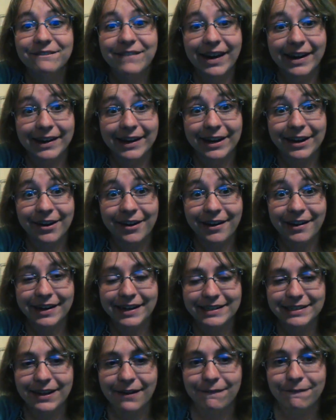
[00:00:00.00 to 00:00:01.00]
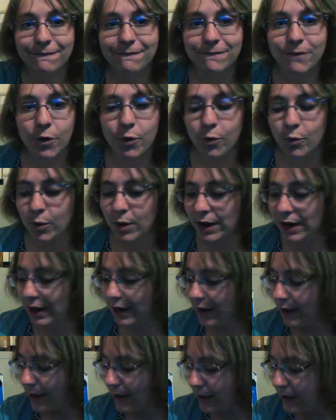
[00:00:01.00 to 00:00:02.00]
Very good. It's a
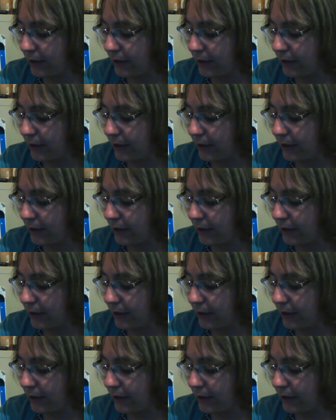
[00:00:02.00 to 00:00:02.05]
4.